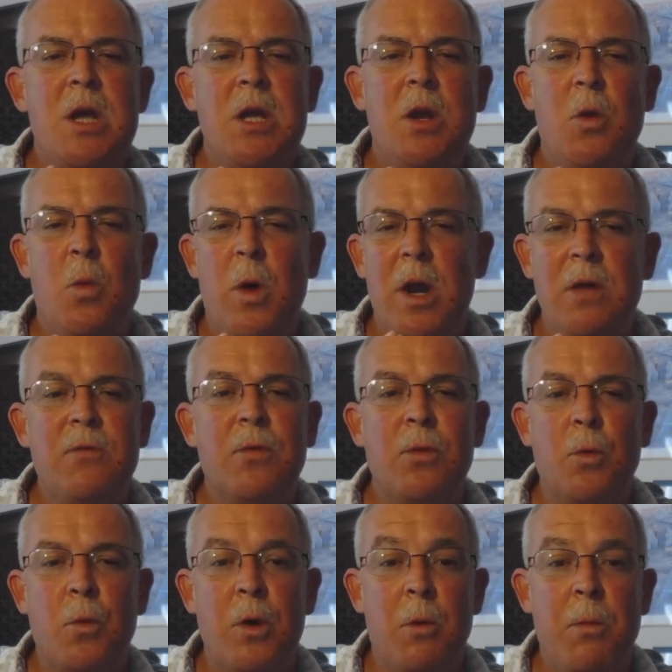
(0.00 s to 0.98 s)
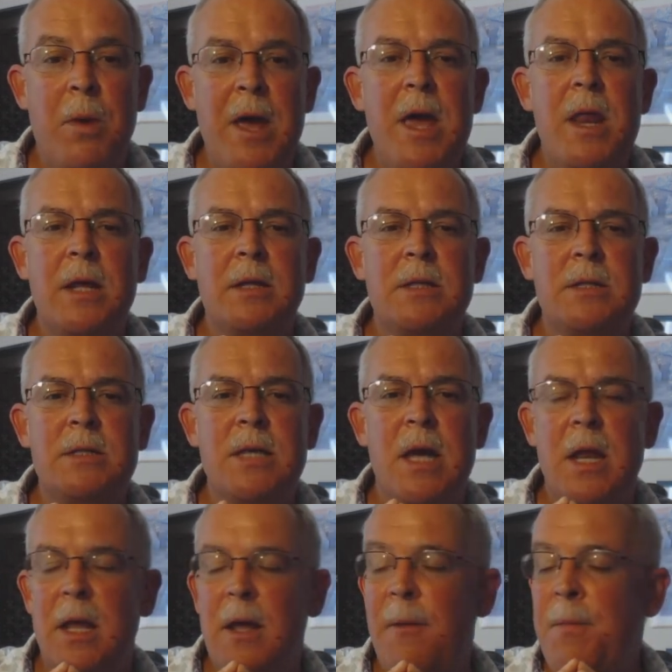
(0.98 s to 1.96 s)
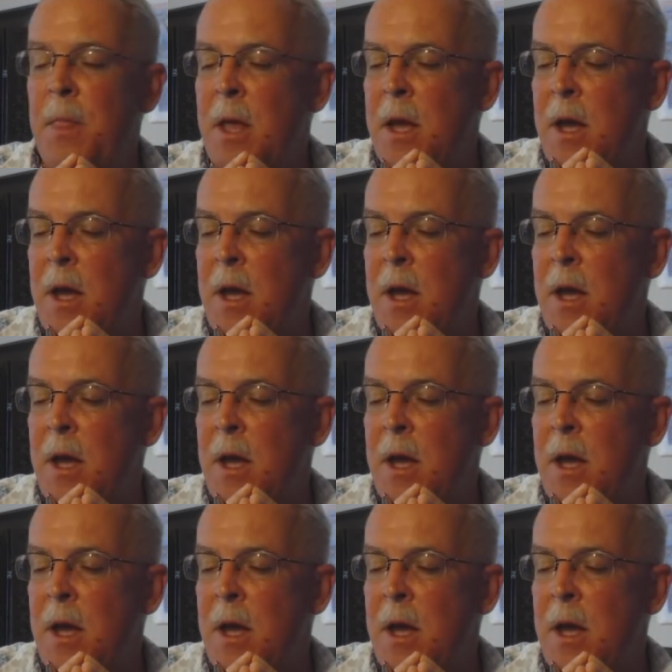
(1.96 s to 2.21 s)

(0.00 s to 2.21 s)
waiting for the real panic to set in.